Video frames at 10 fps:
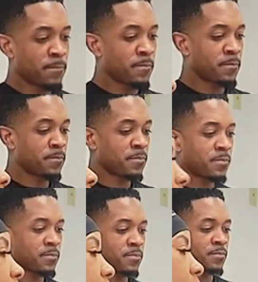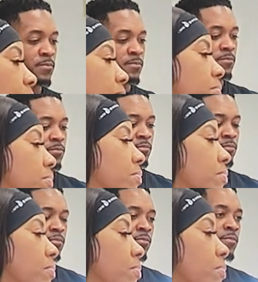
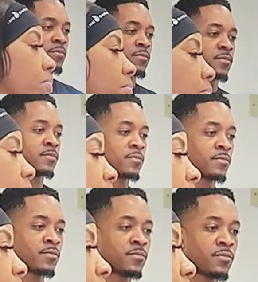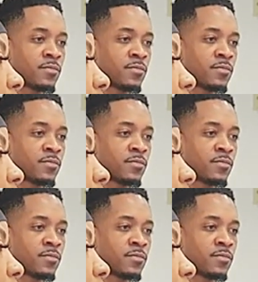No one is speaking in this clip.